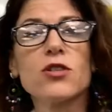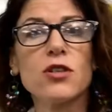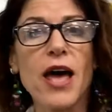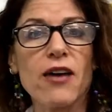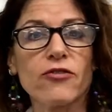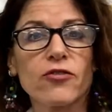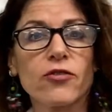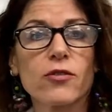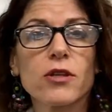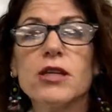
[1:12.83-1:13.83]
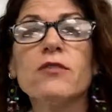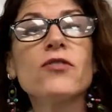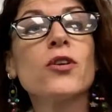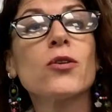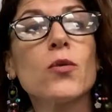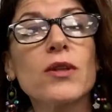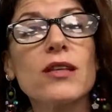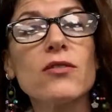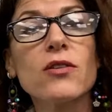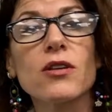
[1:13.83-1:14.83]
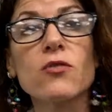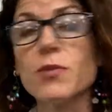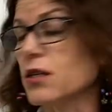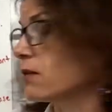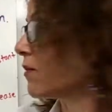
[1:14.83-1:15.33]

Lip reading: to F? Even if you don't know what these things mean,